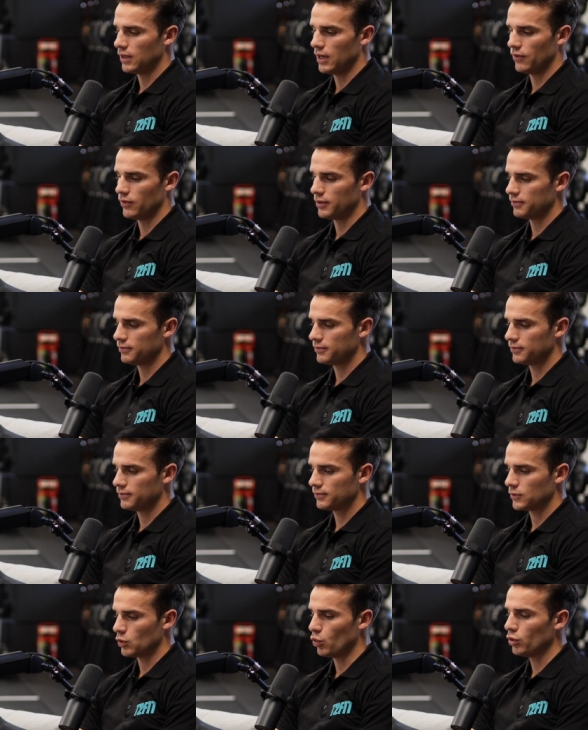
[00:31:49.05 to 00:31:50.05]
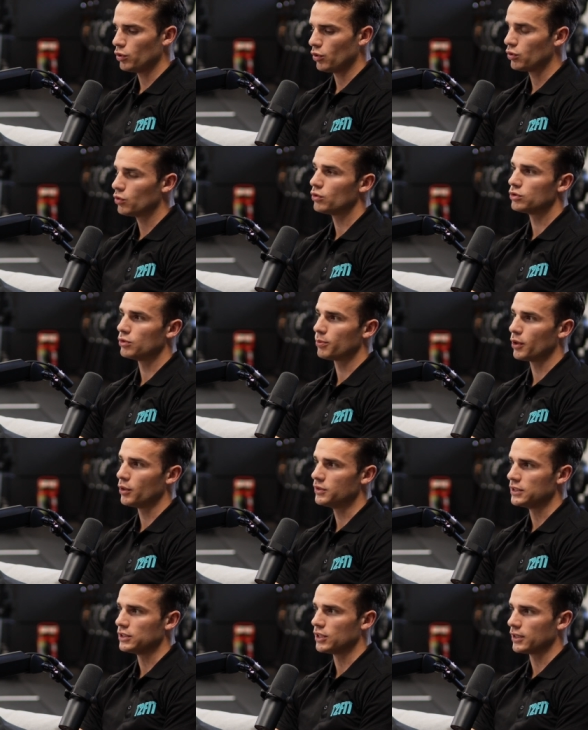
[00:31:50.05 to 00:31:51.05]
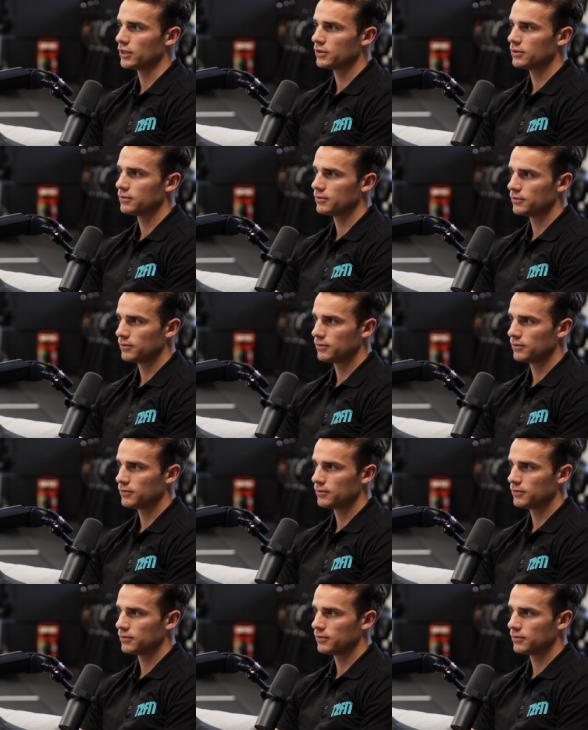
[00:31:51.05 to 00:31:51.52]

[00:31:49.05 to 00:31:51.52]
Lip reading: I love it. What are your thoughts on protein shakes?